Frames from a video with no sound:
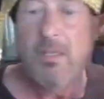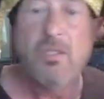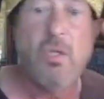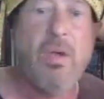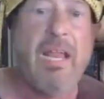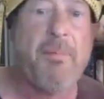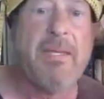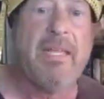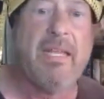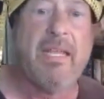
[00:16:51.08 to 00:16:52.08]
So what
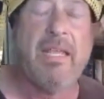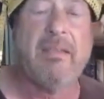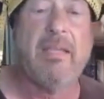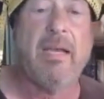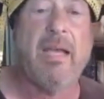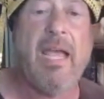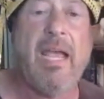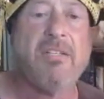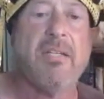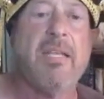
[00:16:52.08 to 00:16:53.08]
happened? He, he uh,
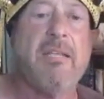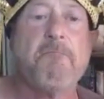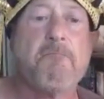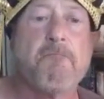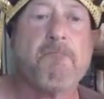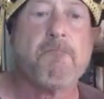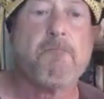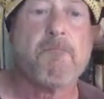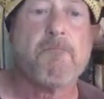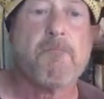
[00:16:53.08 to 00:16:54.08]
actually,
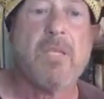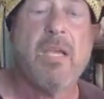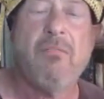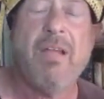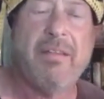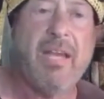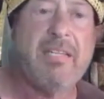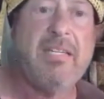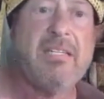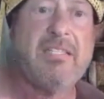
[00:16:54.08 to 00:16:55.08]
around
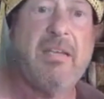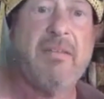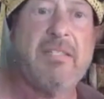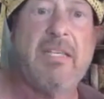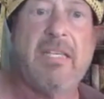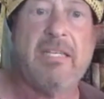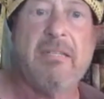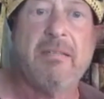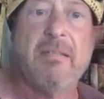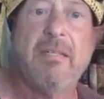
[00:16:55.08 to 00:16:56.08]

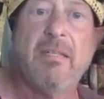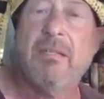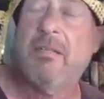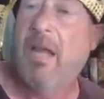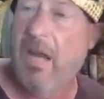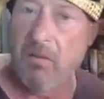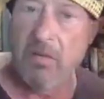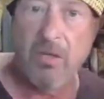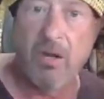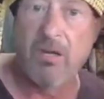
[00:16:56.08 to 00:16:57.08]
1917,
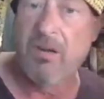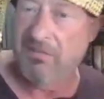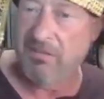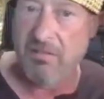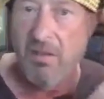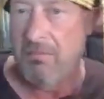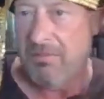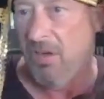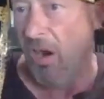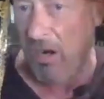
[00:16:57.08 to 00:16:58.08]
Howard Carter, I'll just call him
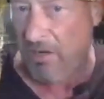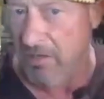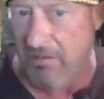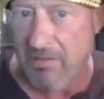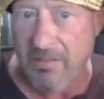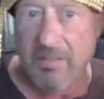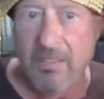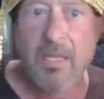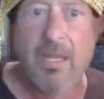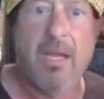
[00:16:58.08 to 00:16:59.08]
Carter,
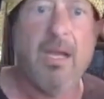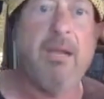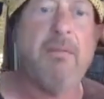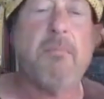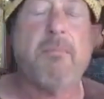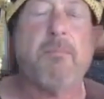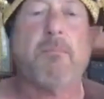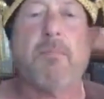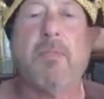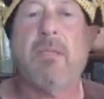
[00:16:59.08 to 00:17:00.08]
uh,
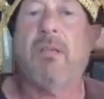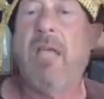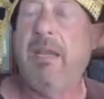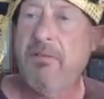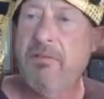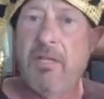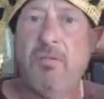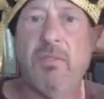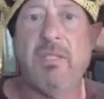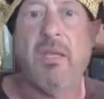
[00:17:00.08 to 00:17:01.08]
got in
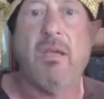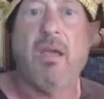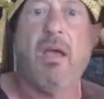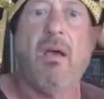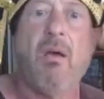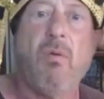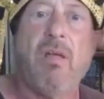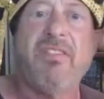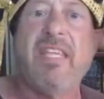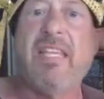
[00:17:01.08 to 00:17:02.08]
touch with a, a,
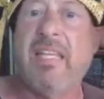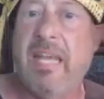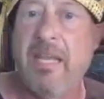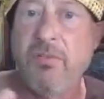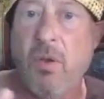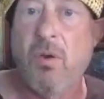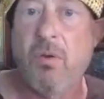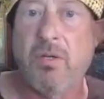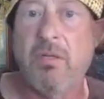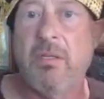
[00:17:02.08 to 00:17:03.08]
wealthy
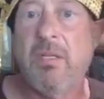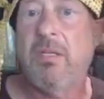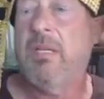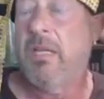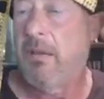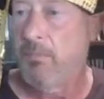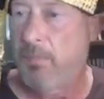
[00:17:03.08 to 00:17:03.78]
landowner, a